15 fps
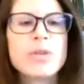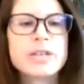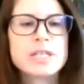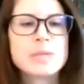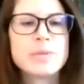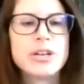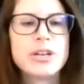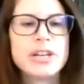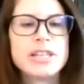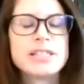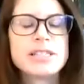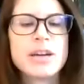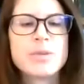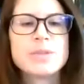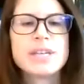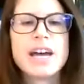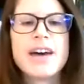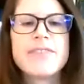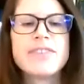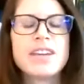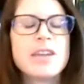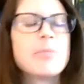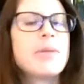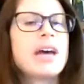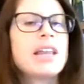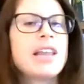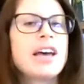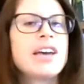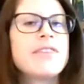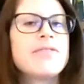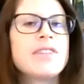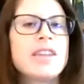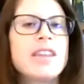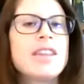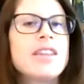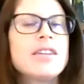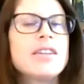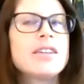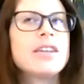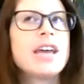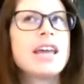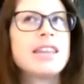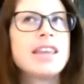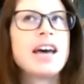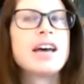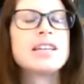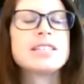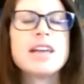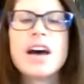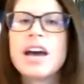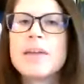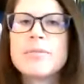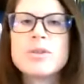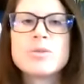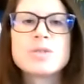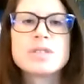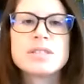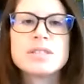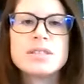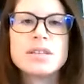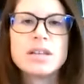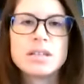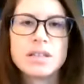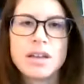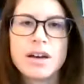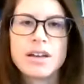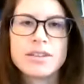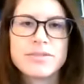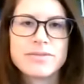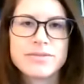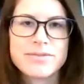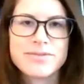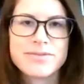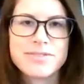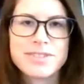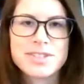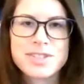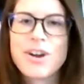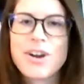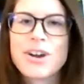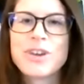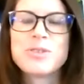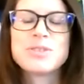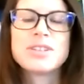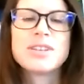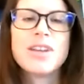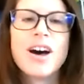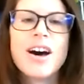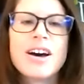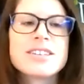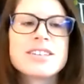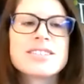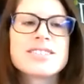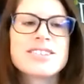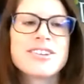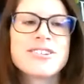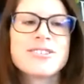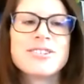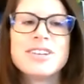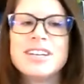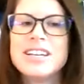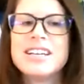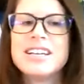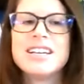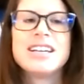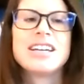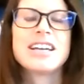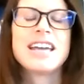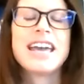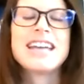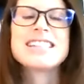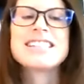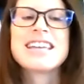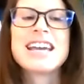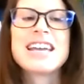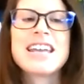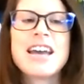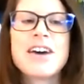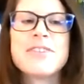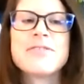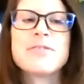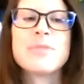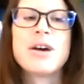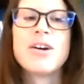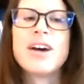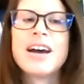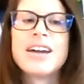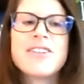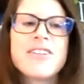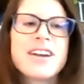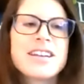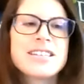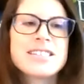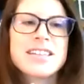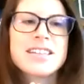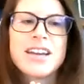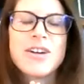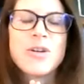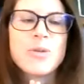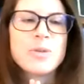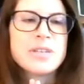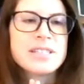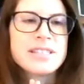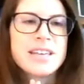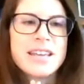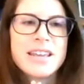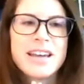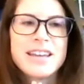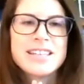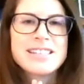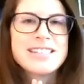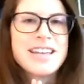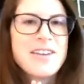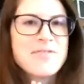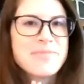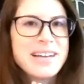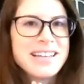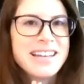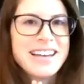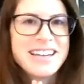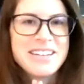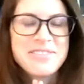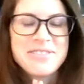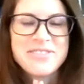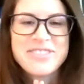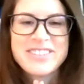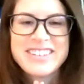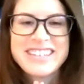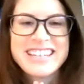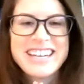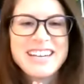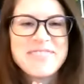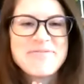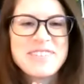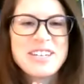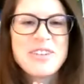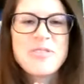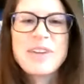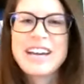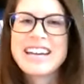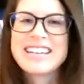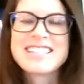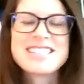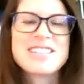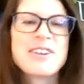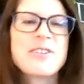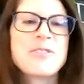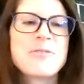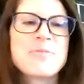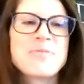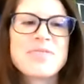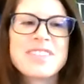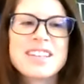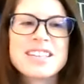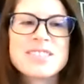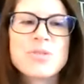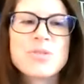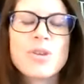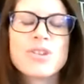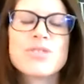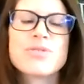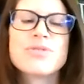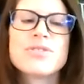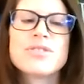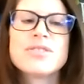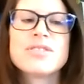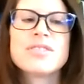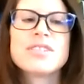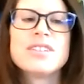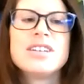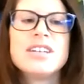experience I was having in my life. And at that time, it was a lot of the sorrow and the loss. So can't say enough about IREST. I always say that it saved my life in a way. So it's a wonderful